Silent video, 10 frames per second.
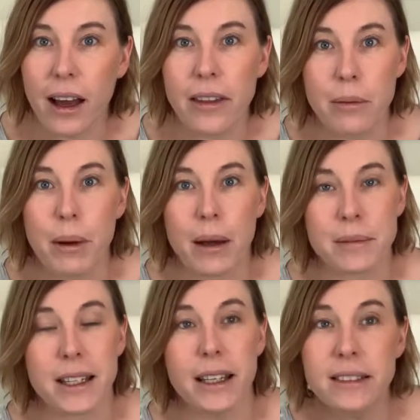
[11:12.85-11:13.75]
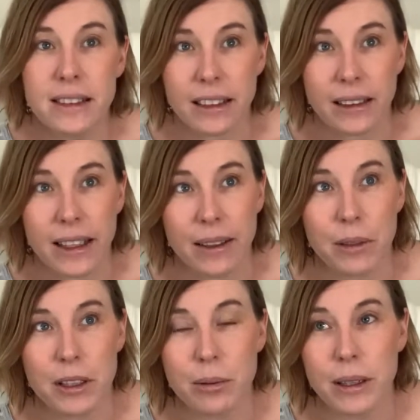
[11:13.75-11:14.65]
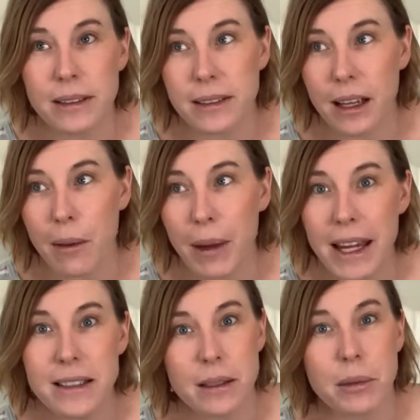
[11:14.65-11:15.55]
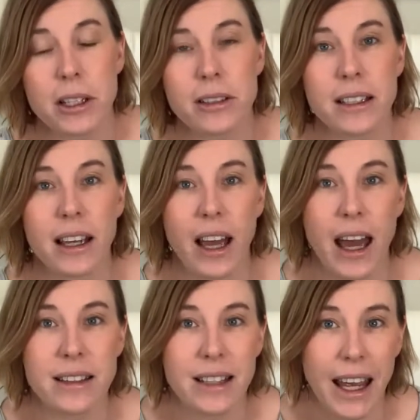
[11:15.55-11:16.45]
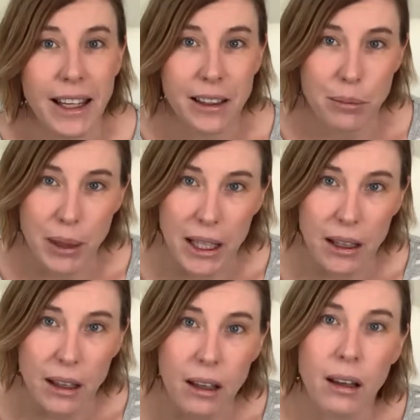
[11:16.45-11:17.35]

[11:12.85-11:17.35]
other mums instantly, which was amazing because it had taken me,